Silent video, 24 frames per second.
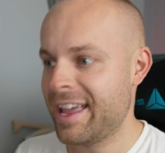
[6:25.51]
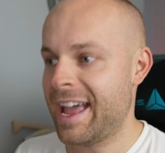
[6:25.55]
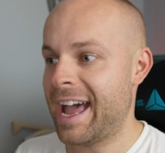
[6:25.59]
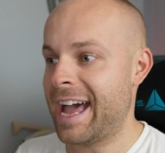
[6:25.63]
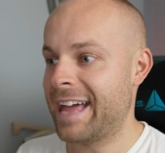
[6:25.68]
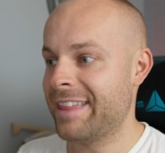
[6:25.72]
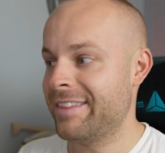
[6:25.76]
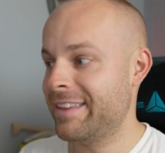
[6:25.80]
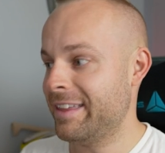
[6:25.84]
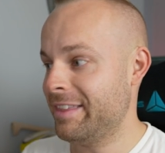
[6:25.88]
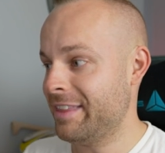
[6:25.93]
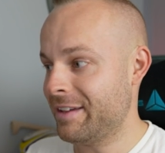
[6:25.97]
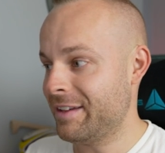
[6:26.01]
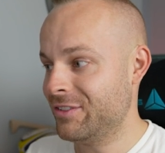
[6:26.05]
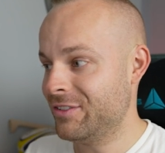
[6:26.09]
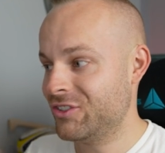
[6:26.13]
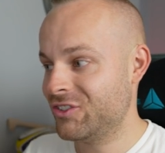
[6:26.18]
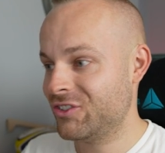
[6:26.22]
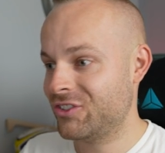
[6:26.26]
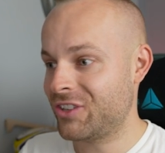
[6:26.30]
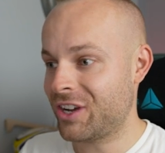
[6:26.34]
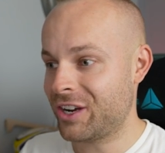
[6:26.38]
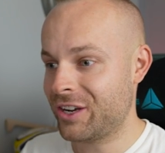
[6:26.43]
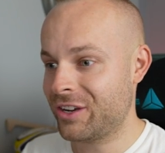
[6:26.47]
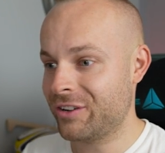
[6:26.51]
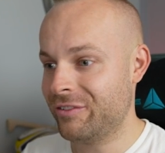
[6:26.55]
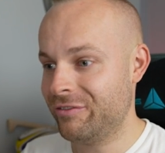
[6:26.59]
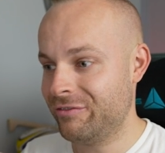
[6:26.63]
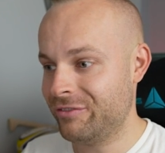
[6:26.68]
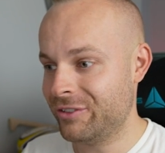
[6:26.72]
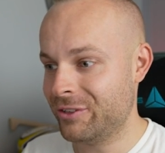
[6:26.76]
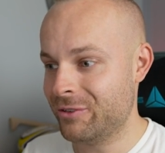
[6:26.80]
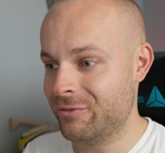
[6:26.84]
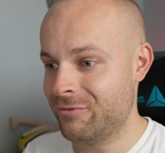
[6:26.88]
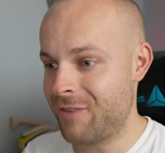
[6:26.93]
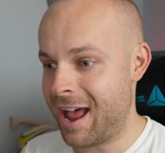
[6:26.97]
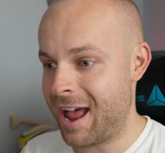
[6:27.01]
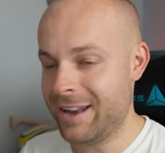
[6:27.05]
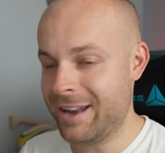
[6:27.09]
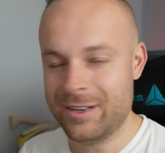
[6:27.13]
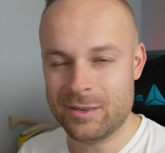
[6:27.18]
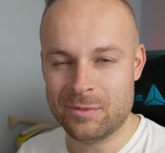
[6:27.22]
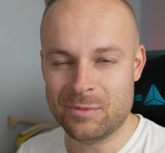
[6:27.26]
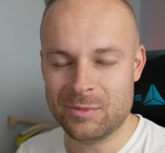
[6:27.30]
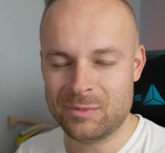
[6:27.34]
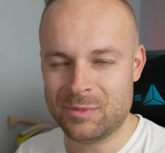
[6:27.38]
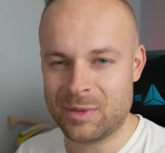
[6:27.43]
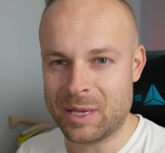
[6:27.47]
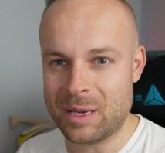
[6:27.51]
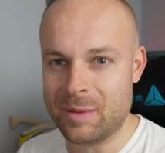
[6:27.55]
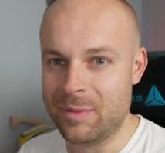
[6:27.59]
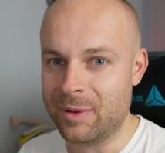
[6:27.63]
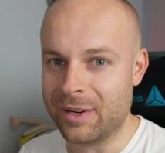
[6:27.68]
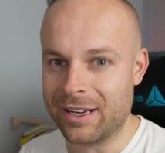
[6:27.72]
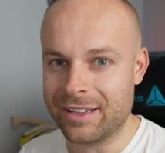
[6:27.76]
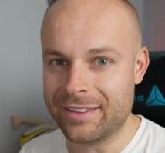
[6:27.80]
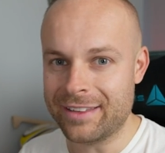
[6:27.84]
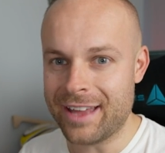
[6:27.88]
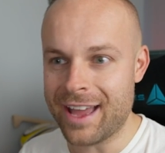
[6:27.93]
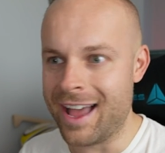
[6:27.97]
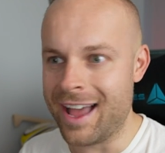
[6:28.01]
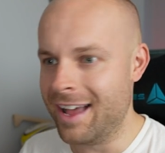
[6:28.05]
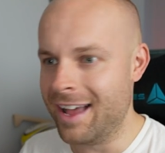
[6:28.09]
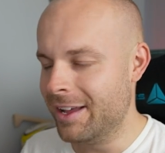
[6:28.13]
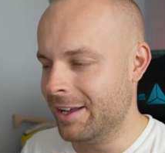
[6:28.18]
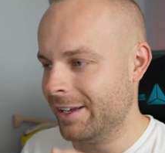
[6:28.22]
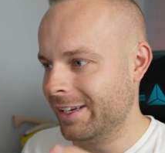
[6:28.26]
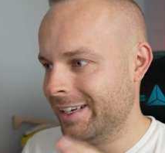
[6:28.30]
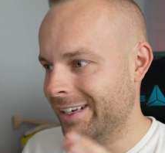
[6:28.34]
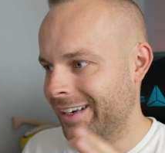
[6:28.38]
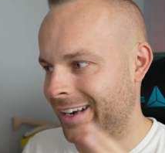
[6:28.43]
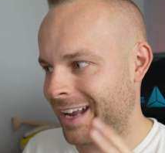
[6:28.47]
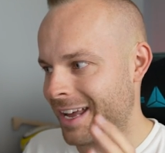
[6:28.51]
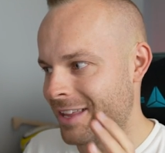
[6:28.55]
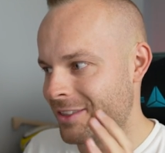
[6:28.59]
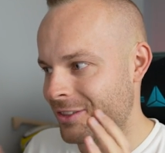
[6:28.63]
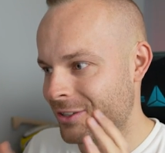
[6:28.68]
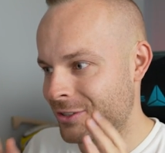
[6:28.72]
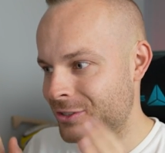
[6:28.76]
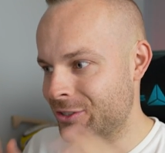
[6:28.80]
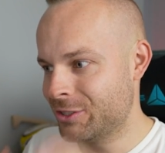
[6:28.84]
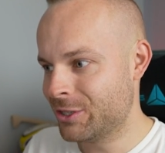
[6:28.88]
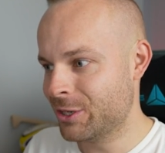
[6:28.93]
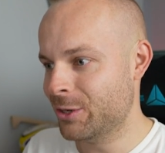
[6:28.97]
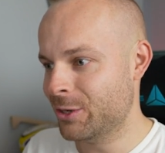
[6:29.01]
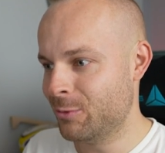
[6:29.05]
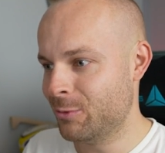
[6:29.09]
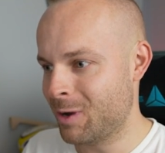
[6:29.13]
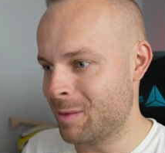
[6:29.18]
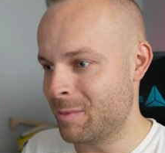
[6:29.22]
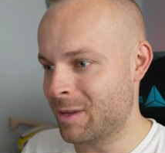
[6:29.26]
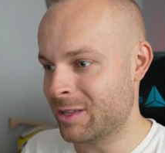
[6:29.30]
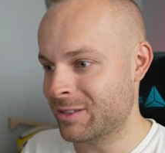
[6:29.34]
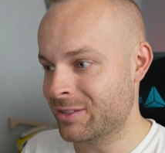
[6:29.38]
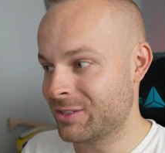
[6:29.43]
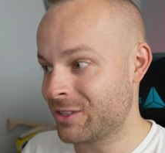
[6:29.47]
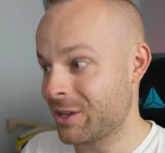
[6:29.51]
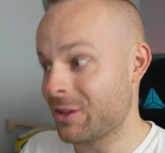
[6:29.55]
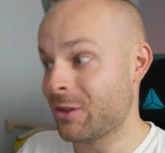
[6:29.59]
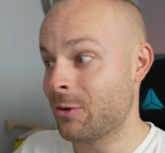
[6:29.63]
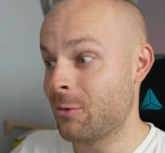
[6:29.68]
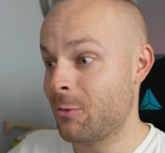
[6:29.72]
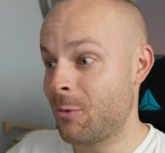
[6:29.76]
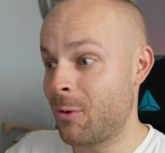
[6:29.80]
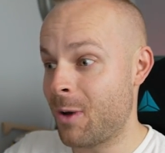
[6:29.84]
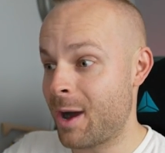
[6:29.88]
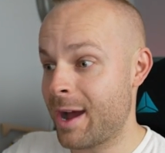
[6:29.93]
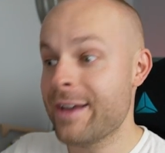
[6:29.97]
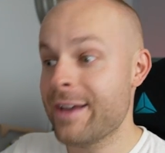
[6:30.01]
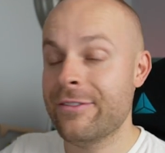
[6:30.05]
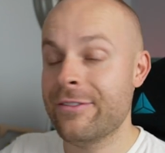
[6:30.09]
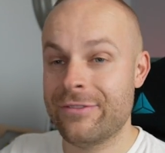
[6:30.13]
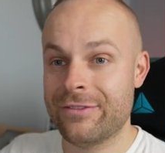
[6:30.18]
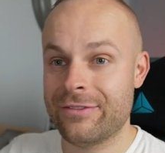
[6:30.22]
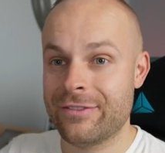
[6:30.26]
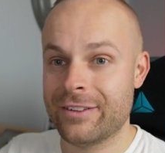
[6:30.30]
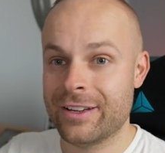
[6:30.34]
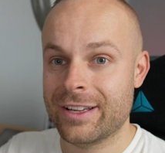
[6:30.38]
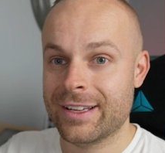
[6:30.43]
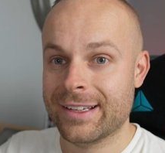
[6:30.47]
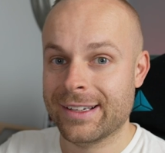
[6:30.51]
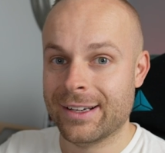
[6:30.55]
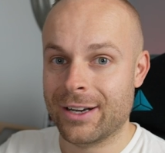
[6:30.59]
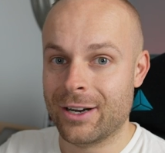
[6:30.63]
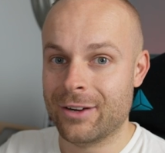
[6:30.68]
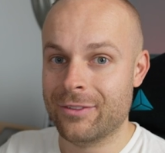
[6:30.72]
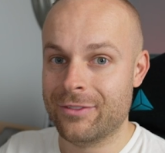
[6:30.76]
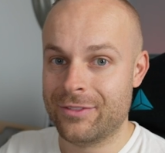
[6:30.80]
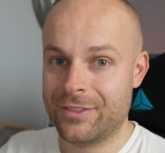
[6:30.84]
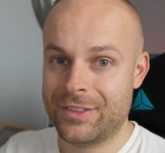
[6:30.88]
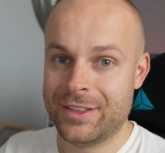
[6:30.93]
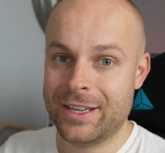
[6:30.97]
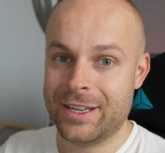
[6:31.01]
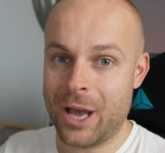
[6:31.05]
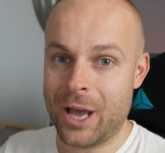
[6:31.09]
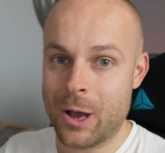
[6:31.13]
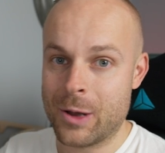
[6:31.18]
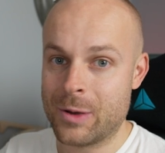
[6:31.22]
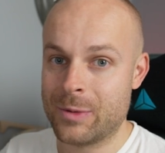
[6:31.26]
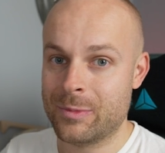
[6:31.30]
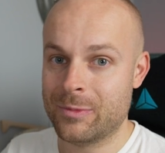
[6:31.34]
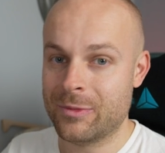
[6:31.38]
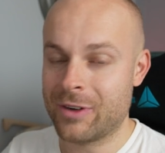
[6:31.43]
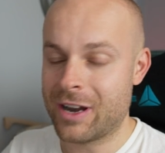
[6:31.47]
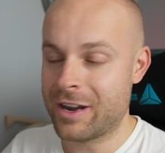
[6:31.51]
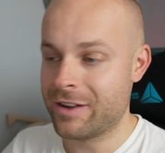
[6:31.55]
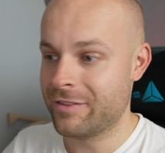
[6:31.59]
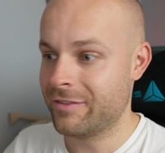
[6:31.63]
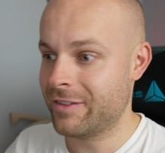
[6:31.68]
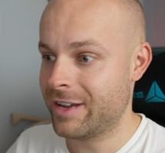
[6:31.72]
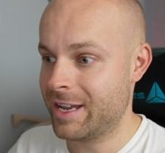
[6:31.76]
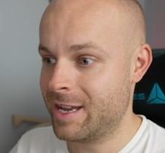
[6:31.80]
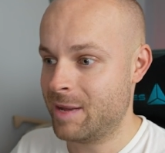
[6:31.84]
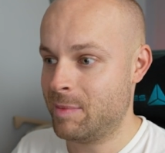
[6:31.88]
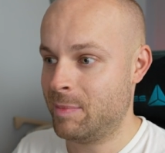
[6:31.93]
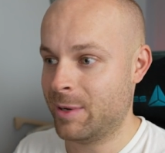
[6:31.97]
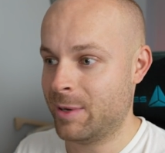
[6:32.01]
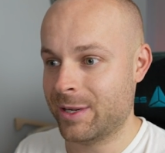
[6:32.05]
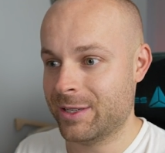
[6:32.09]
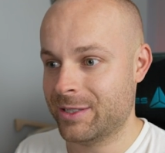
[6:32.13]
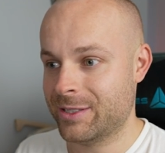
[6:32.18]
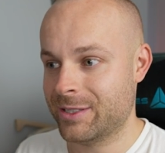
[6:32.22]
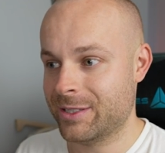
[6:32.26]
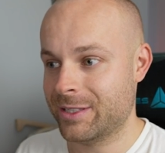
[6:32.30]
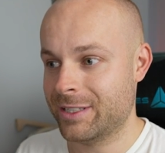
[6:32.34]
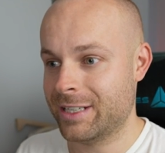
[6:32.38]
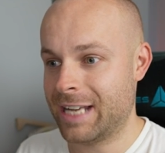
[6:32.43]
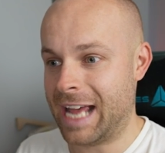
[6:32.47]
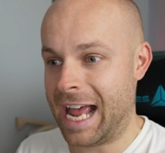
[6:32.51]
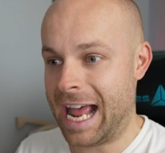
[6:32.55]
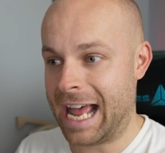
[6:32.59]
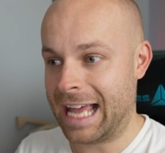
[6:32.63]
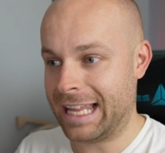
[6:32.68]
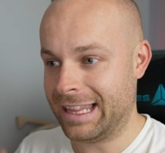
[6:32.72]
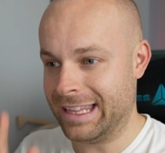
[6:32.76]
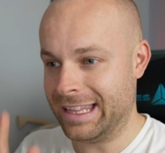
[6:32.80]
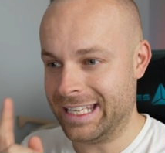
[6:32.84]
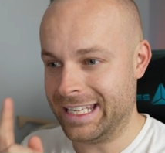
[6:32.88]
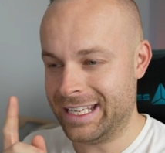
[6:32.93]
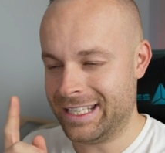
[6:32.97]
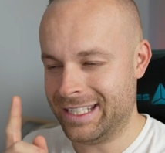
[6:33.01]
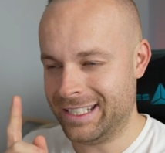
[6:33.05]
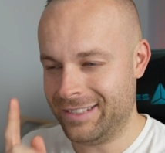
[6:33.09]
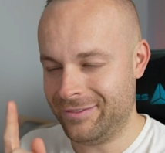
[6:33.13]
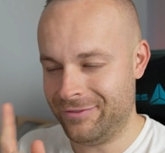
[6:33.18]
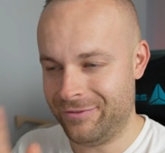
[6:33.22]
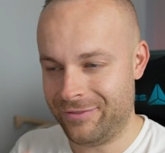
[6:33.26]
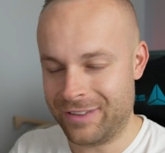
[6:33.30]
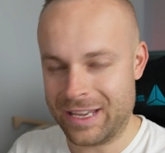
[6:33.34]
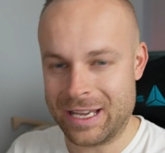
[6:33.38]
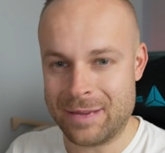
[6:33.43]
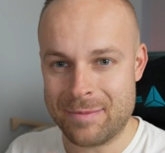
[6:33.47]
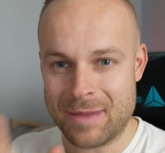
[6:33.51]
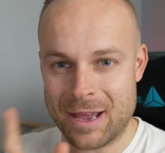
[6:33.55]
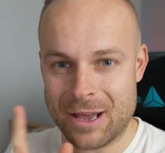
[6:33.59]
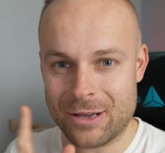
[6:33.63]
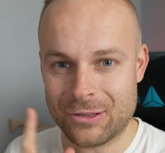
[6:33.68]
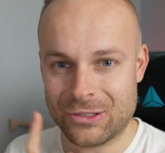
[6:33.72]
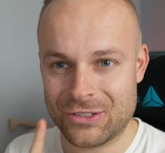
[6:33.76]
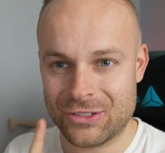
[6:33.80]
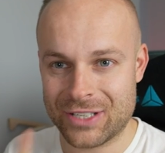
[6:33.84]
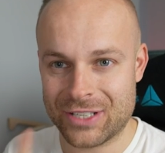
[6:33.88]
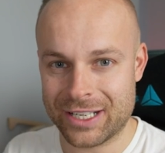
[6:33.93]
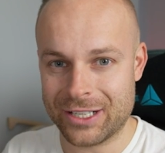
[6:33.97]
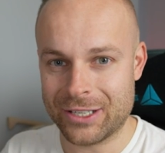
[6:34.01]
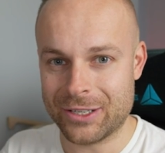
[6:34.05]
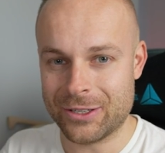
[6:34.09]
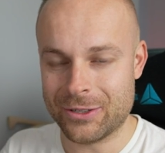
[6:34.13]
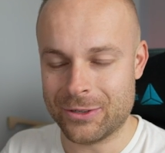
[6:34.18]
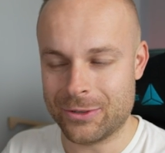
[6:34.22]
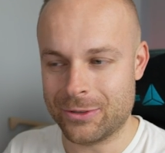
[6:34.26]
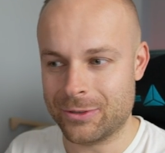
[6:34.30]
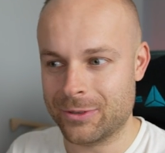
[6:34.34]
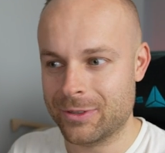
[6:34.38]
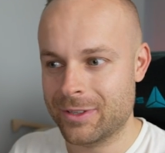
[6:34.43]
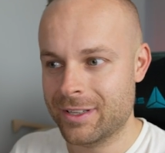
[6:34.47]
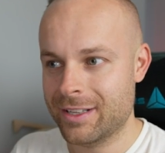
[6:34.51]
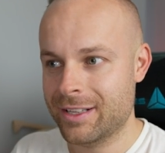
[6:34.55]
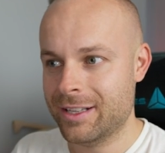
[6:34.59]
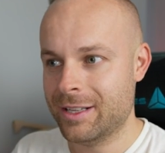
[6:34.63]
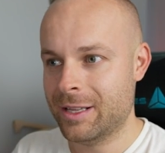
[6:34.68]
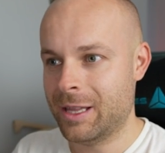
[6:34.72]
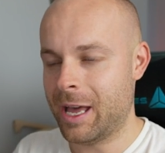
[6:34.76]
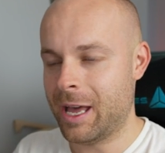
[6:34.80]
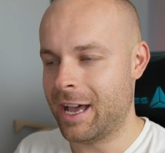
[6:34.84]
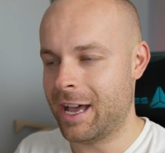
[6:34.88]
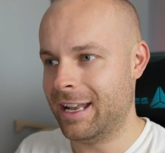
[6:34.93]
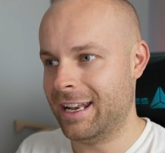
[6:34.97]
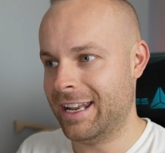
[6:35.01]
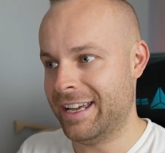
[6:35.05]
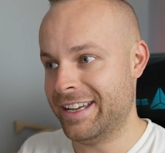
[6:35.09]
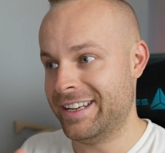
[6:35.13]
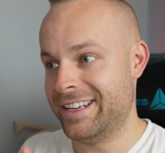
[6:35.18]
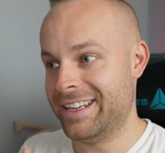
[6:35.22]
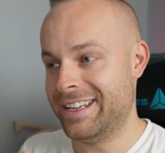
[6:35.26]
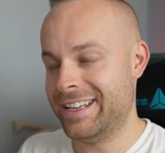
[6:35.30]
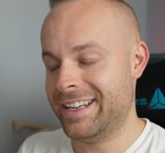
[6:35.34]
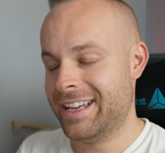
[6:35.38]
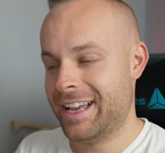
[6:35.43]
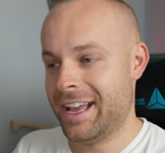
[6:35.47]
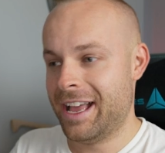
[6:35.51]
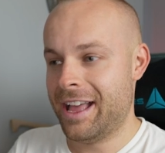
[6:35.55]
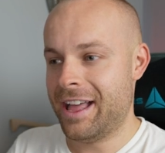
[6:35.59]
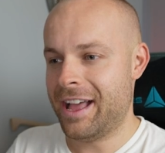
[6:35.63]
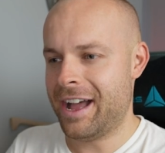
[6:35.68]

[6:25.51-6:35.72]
And then they've stuck a few random people in there, like the two women. So the wife of the home renovator person and the female single lady,